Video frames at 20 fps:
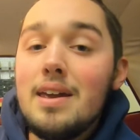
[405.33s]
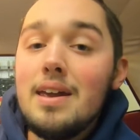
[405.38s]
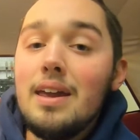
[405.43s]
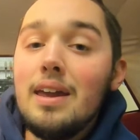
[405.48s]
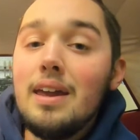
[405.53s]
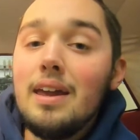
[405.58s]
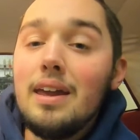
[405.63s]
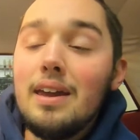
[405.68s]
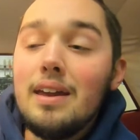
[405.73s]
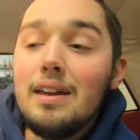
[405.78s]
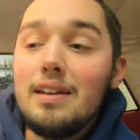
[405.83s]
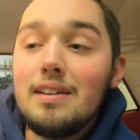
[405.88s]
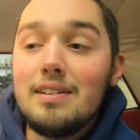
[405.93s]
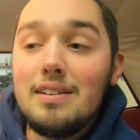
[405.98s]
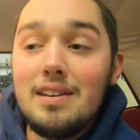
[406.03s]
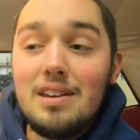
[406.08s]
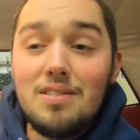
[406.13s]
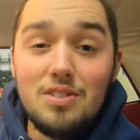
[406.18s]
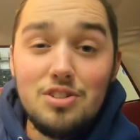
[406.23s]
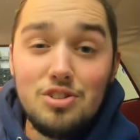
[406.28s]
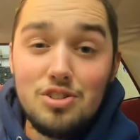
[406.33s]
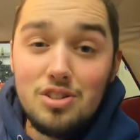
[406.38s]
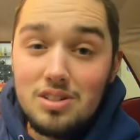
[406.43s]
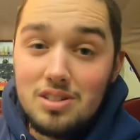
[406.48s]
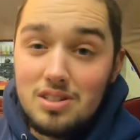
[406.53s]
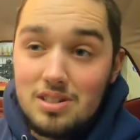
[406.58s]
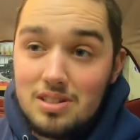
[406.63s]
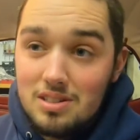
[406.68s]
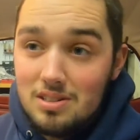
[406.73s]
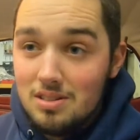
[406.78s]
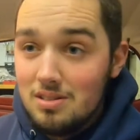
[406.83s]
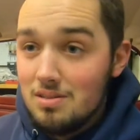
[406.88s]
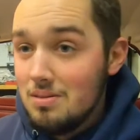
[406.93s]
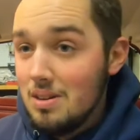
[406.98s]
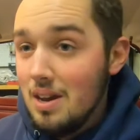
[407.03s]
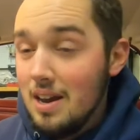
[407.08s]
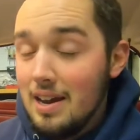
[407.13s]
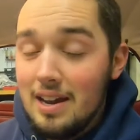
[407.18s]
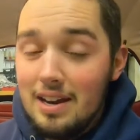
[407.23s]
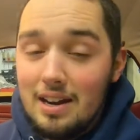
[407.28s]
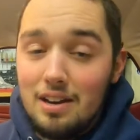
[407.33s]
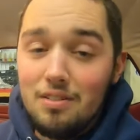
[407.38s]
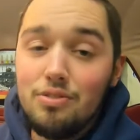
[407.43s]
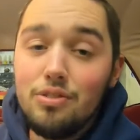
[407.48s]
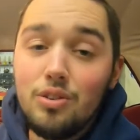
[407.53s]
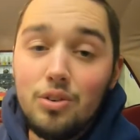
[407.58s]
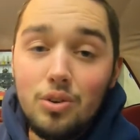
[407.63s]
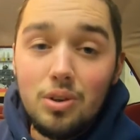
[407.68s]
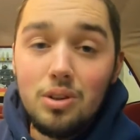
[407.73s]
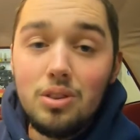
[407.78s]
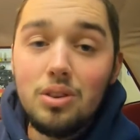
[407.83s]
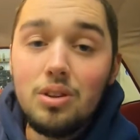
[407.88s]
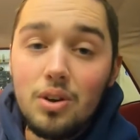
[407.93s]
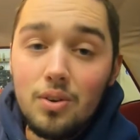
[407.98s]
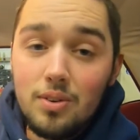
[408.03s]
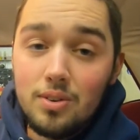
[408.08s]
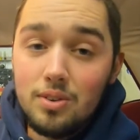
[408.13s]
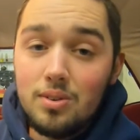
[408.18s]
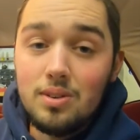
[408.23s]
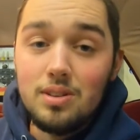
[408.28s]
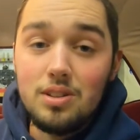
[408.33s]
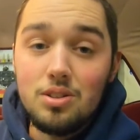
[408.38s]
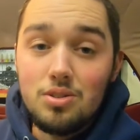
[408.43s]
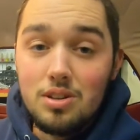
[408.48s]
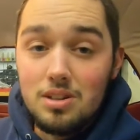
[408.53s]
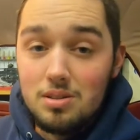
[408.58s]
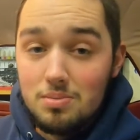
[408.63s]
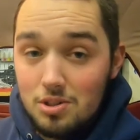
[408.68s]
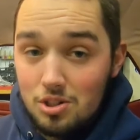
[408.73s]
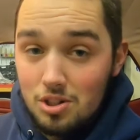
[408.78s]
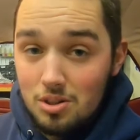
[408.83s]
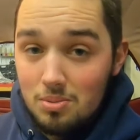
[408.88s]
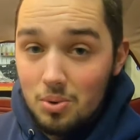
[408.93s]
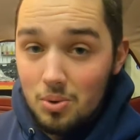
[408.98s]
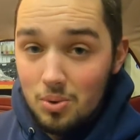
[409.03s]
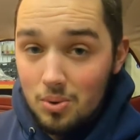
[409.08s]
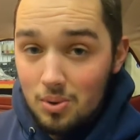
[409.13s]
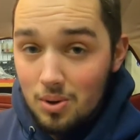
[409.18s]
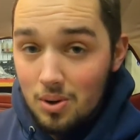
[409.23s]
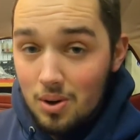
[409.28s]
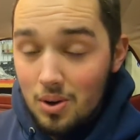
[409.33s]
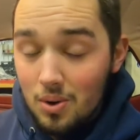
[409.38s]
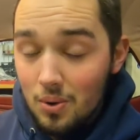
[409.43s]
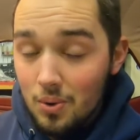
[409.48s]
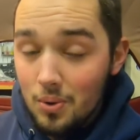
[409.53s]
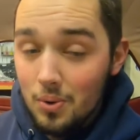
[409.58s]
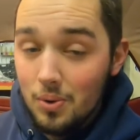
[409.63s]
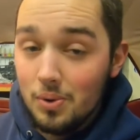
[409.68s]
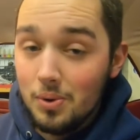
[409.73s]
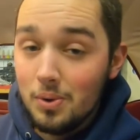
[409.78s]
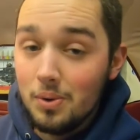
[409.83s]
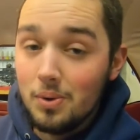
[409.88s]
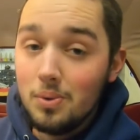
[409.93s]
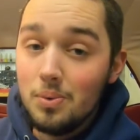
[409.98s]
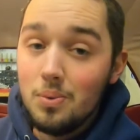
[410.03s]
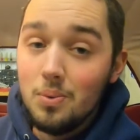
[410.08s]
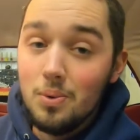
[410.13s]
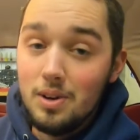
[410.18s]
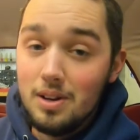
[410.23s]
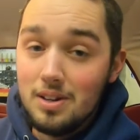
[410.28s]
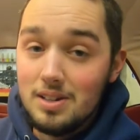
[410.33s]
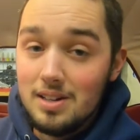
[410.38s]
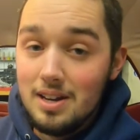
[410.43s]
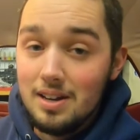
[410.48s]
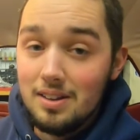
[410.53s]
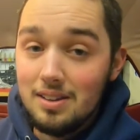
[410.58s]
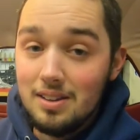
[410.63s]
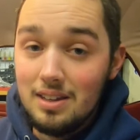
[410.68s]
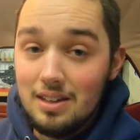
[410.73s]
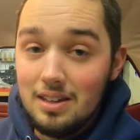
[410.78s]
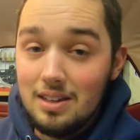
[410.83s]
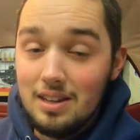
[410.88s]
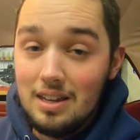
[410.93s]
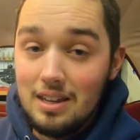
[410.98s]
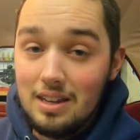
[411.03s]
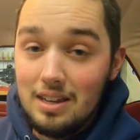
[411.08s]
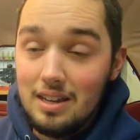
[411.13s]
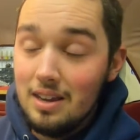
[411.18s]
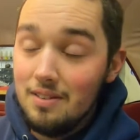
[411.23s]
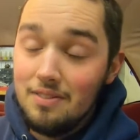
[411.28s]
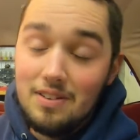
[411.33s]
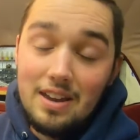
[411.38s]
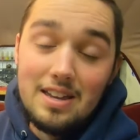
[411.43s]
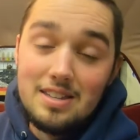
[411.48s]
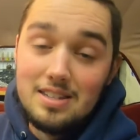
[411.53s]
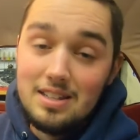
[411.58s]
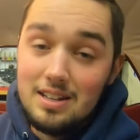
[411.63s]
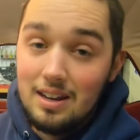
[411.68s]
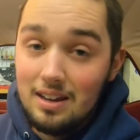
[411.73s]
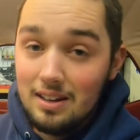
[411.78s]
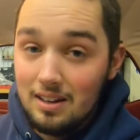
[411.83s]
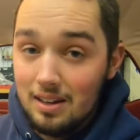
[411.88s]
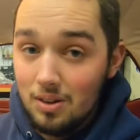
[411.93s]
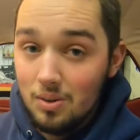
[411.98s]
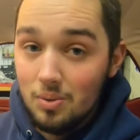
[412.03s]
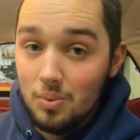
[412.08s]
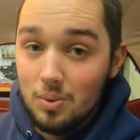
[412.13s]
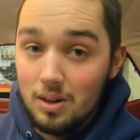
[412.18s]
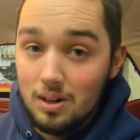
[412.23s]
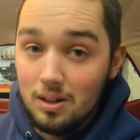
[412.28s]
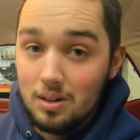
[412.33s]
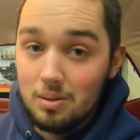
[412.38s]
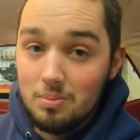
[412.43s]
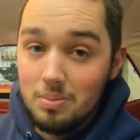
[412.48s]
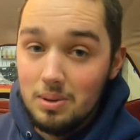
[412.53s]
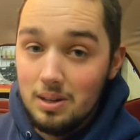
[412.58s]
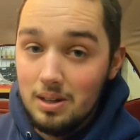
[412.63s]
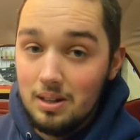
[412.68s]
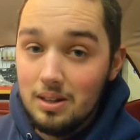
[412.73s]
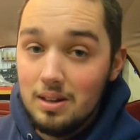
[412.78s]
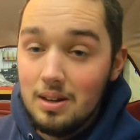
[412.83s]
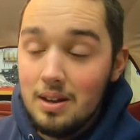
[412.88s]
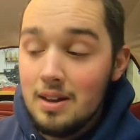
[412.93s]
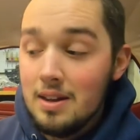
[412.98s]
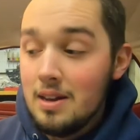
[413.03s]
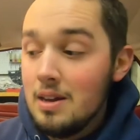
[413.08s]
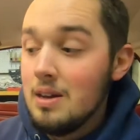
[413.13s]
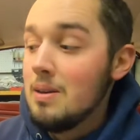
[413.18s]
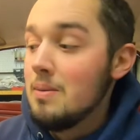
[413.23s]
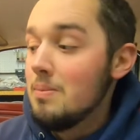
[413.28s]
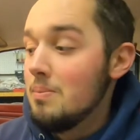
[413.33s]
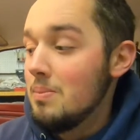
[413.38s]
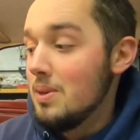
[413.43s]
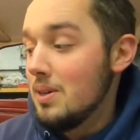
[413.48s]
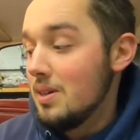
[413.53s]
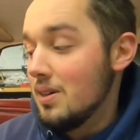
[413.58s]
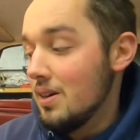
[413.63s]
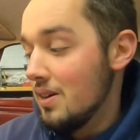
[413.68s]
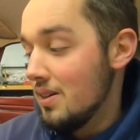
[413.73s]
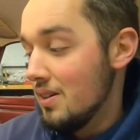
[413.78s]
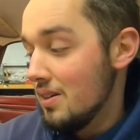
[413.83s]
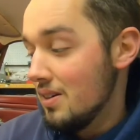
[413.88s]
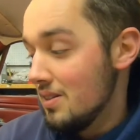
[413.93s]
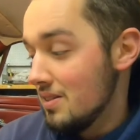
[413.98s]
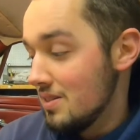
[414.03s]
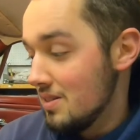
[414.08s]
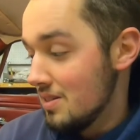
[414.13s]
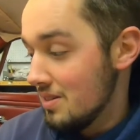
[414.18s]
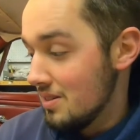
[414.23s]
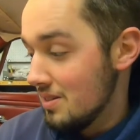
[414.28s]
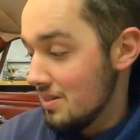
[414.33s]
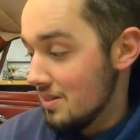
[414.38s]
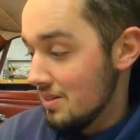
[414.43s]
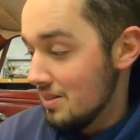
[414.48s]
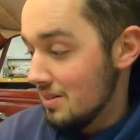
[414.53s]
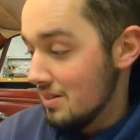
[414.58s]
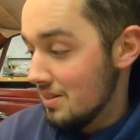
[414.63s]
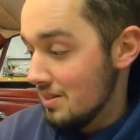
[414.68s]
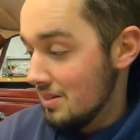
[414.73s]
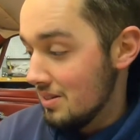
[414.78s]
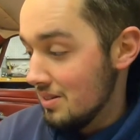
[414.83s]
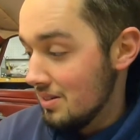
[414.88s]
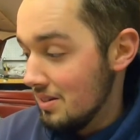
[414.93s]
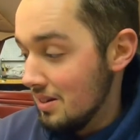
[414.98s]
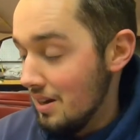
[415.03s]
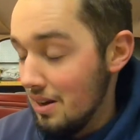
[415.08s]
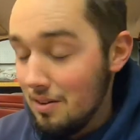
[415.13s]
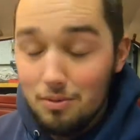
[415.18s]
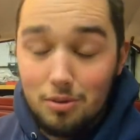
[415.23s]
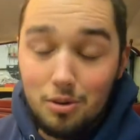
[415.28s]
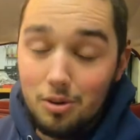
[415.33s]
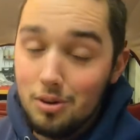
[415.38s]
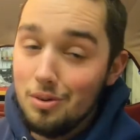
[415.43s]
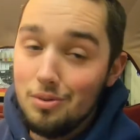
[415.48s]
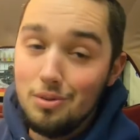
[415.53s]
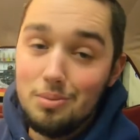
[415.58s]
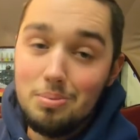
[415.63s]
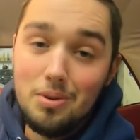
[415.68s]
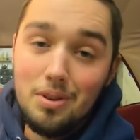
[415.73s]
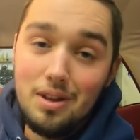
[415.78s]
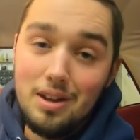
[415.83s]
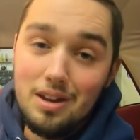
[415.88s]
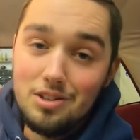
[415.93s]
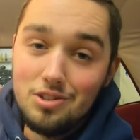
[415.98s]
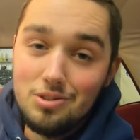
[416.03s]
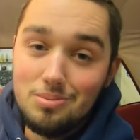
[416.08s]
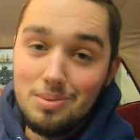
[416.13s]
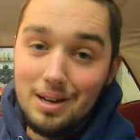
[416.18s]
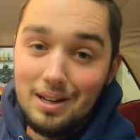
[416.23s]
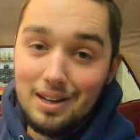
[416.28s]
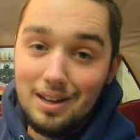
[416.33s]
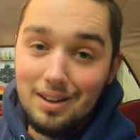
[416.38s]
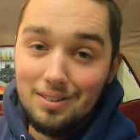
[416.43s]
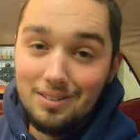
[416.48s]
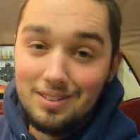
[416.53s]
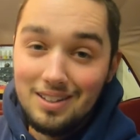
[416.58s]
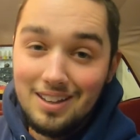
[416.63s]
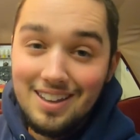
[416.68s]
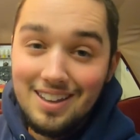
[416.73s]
and see if it's just I gotta get fluid going throughout the transmission more, or what exactly if he has any idea what it could be, because I really don't want to pull that engine back out.